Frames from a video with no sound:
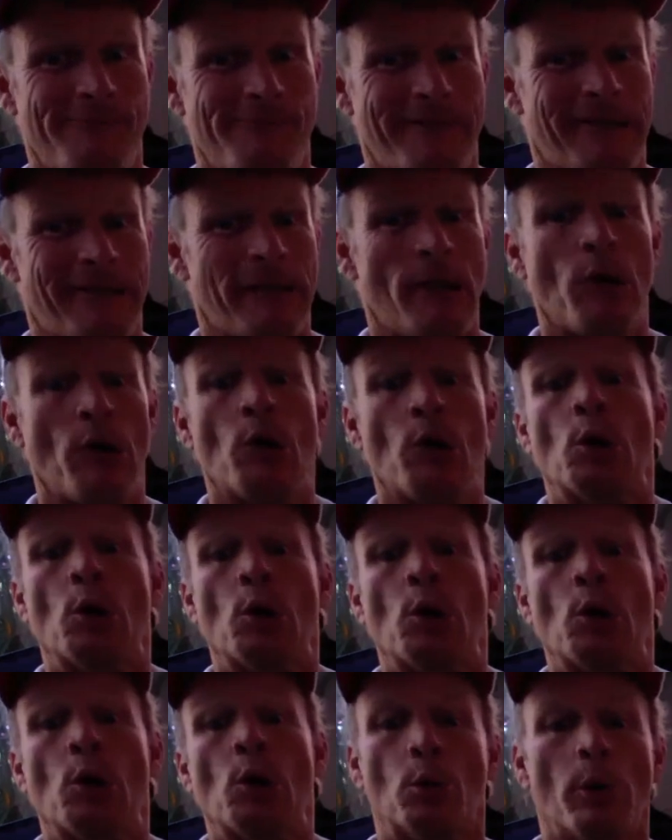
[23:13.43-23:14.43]
1 in
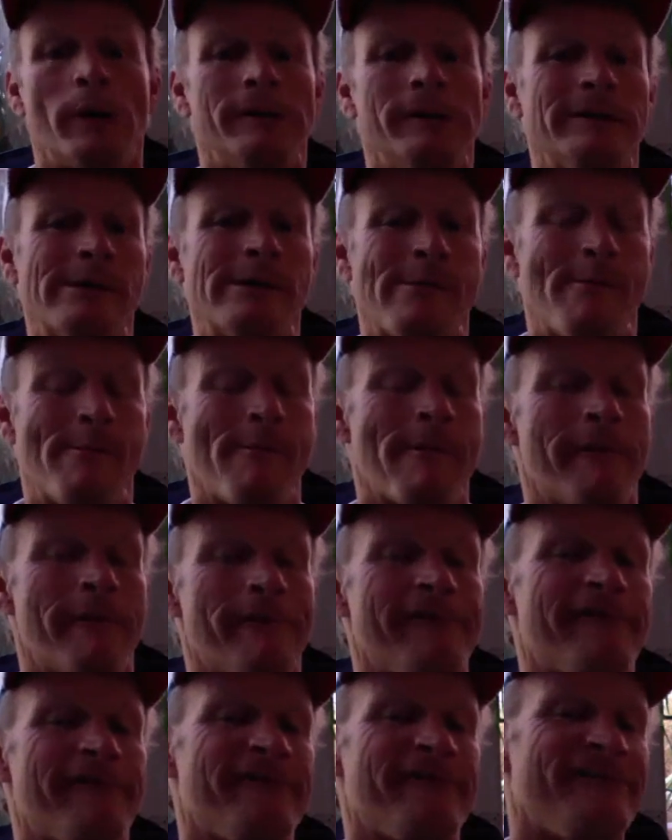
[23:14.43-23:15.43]
a million
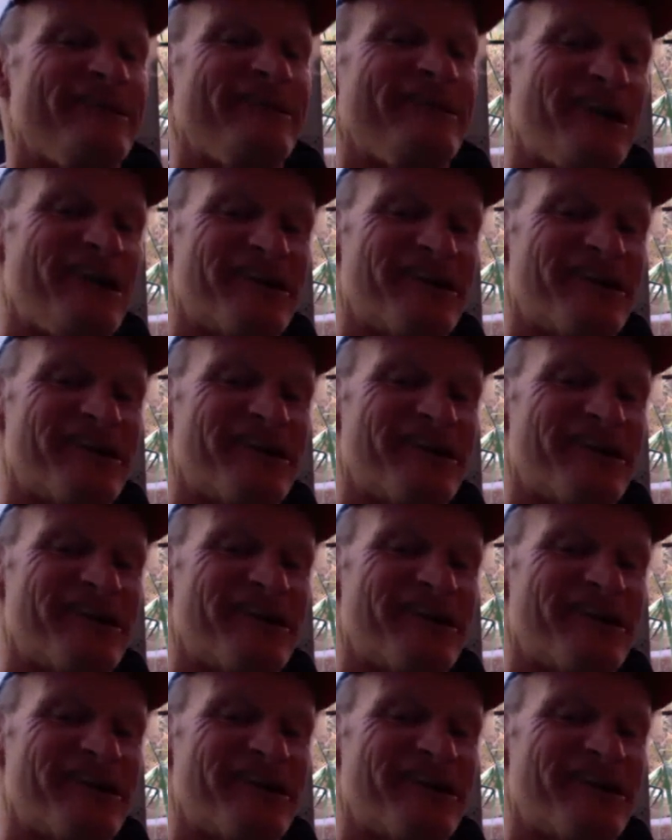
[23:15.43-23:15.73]
years.